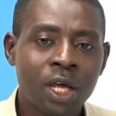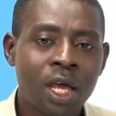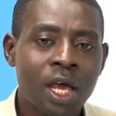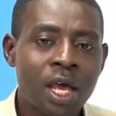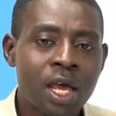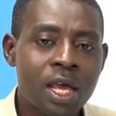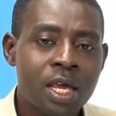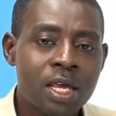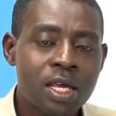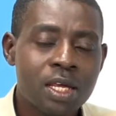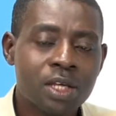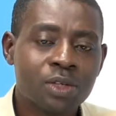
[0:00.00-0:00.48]

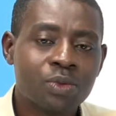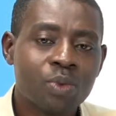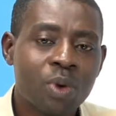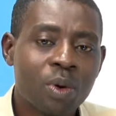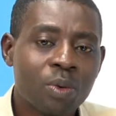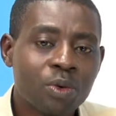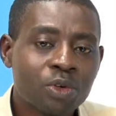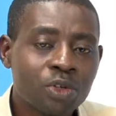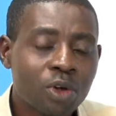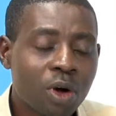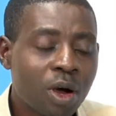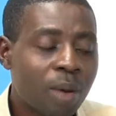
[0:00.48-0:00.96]
is when
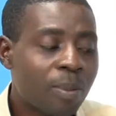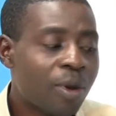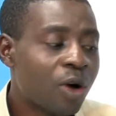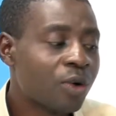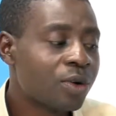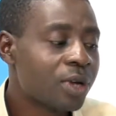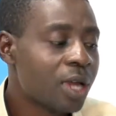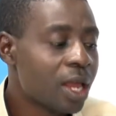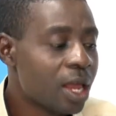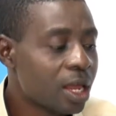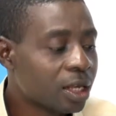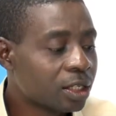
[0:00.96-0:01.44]
we talk
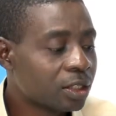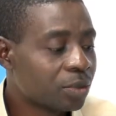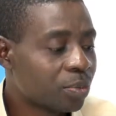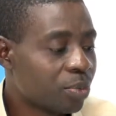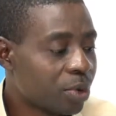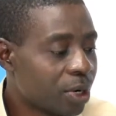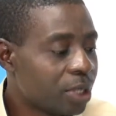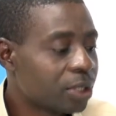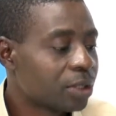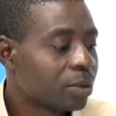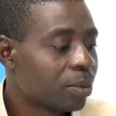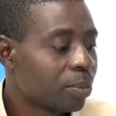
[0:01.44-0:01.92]
about
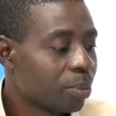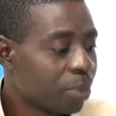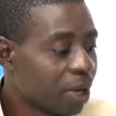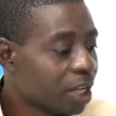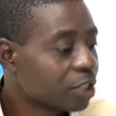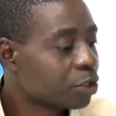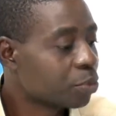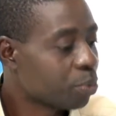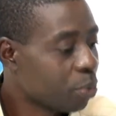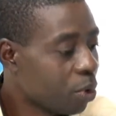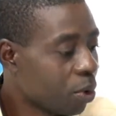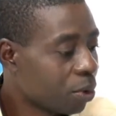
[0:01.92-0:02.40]
express
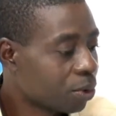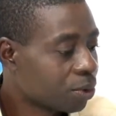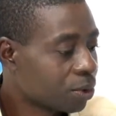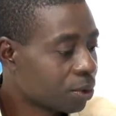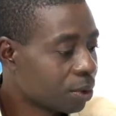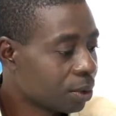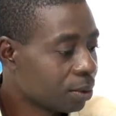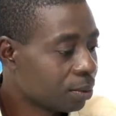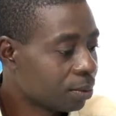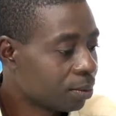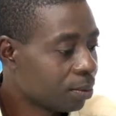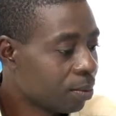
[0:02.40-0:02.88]
passport,
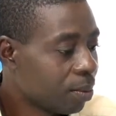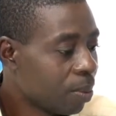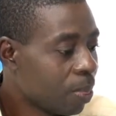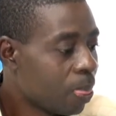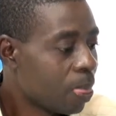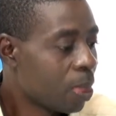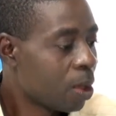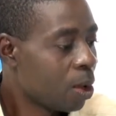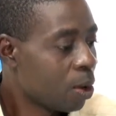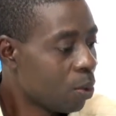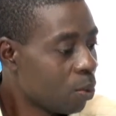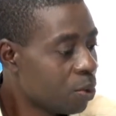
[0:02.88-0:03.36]

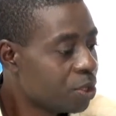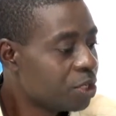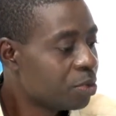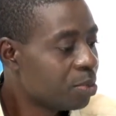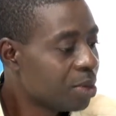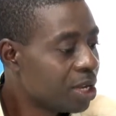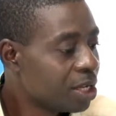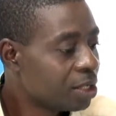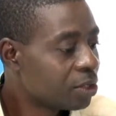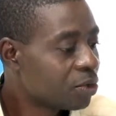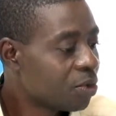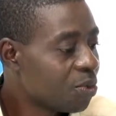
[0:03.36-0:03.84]
which
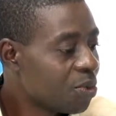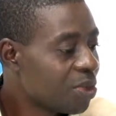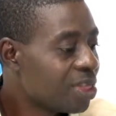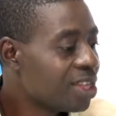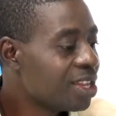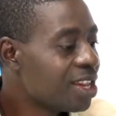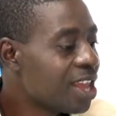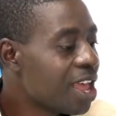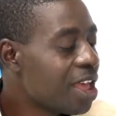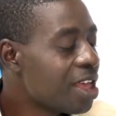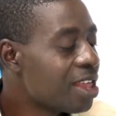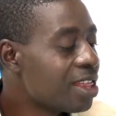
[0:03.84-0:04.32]
means
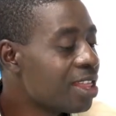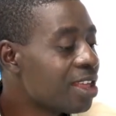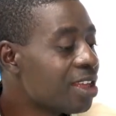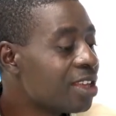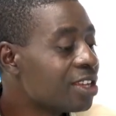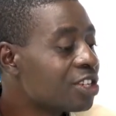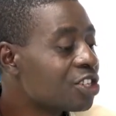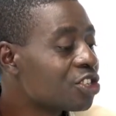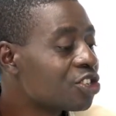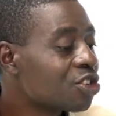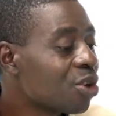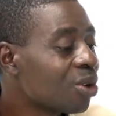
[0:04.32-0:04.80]
within the
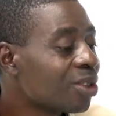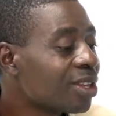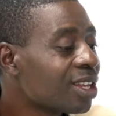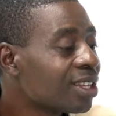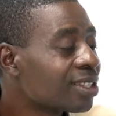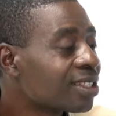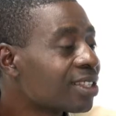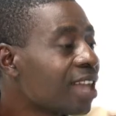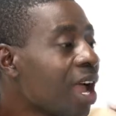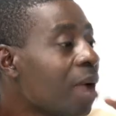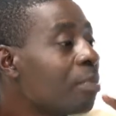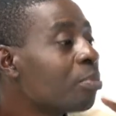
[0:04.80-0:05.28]

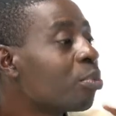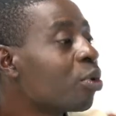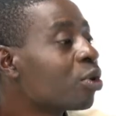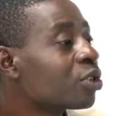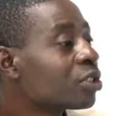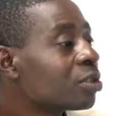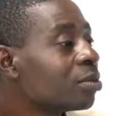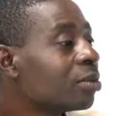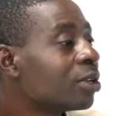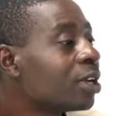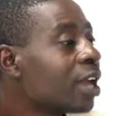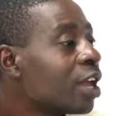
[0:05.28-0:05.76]
shortest time
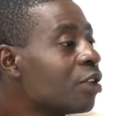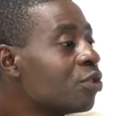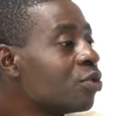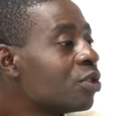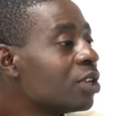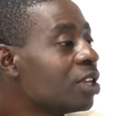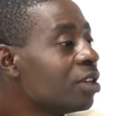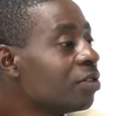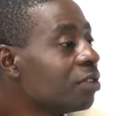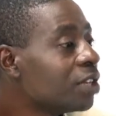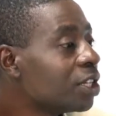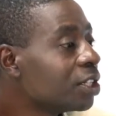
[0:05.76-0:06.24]
possible that you
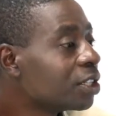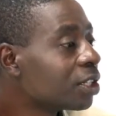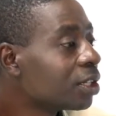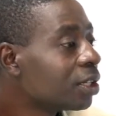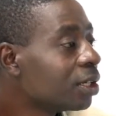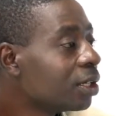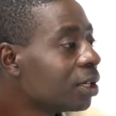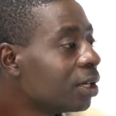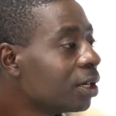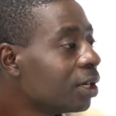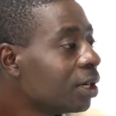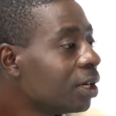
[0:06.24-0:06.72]
give it,
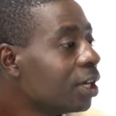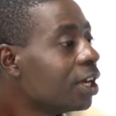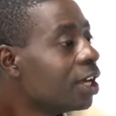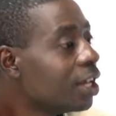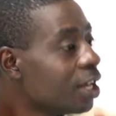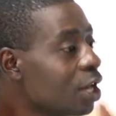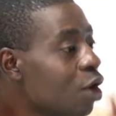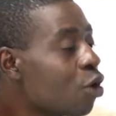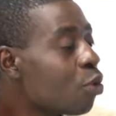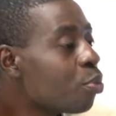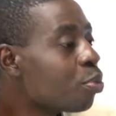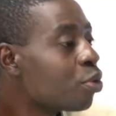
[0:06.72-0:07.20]

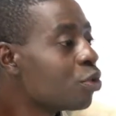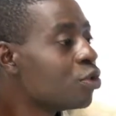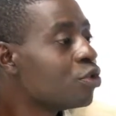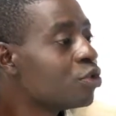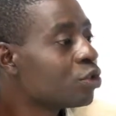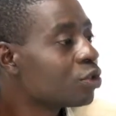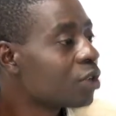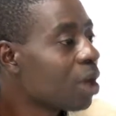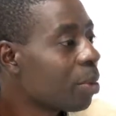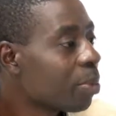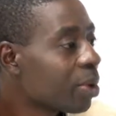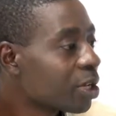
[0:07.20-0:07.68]
they will
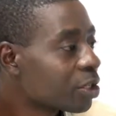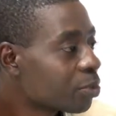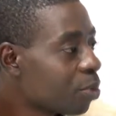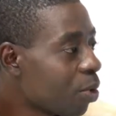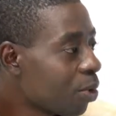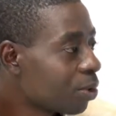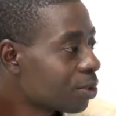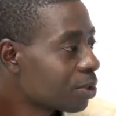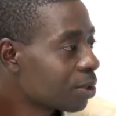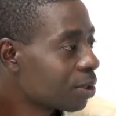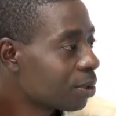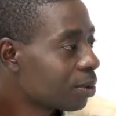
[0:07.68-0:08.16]
produce a
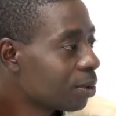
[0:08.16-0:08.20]
passport.